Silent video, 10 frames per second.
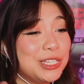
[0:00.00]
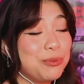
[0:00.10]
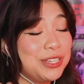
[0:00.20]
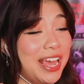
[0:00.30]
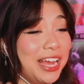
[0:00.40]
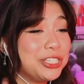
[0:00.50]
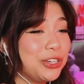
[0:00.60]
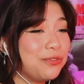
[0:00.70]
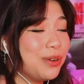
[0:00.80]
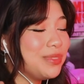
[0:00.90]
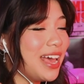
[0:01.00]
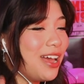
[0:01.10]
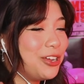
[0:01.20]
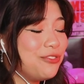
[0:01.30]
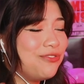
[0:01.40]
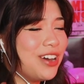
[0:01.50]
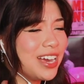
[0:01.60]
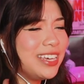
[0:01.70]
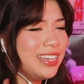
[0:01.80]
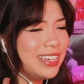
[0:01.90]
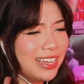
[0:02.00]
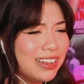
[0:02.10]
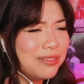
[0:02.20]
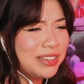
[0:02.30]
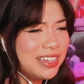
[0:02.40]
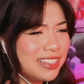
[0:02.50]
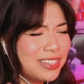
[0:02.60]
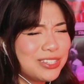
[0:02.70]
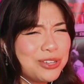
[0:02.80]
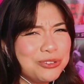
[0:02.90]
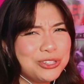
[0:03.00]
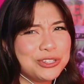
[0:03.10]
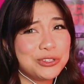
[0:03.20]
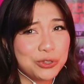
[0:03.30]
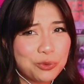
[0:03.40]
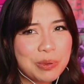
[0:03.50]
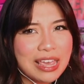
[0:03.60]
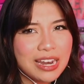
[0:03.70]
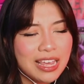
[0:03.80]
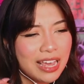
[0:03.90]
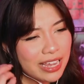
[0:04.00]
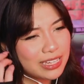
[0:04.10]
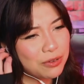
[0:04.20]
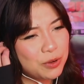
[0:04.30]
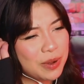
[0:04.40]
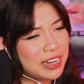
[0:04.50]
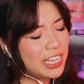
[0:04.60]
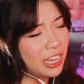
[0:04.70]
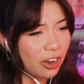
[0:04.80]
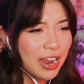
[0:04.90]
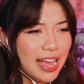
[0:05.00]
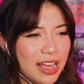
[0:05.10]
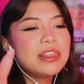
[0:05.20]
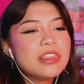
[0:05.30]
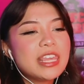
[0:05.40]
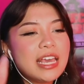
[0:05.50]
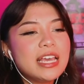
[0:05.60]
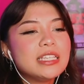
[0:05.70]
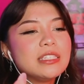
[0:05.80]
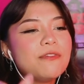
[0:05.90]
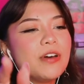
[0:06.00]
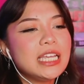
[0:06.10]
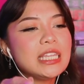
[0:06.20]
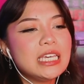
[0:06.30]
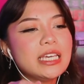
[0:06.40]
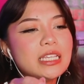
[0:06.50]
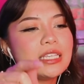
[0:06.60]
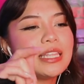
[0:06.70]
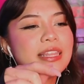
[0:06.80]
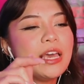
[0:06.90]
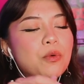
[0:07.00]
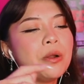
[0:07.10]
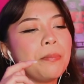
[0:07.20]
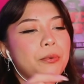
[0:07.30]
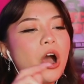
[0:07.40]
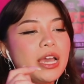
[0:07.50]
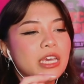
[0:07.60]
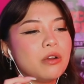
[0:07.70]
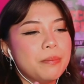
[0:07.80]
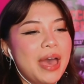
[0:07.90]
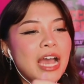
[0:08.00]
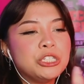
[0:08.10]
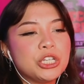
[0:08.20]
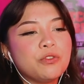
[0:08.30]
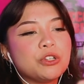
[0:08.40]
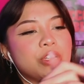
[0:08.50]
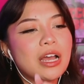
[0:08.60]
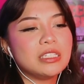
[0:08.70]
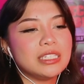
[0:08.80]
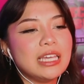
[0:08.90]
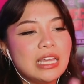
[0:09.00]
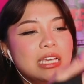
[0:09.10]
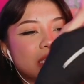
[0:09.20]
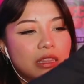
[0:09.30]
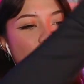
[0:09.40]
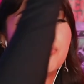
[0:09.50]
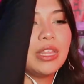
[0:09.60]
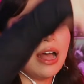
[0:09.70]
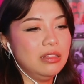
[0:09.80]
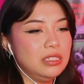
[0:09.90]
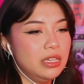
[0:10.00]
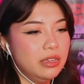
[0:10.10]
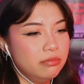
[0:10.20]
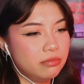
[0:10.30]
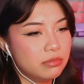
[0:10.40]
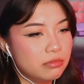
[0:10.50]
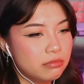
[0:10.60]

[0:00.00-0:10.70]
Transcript: his protection from that. Are you fucking kidding me? That's so stupid, because I would have been Kira. And the thing is, the funny thing is that they would have brought Kira back just for Scott to say that he's in love with Allison.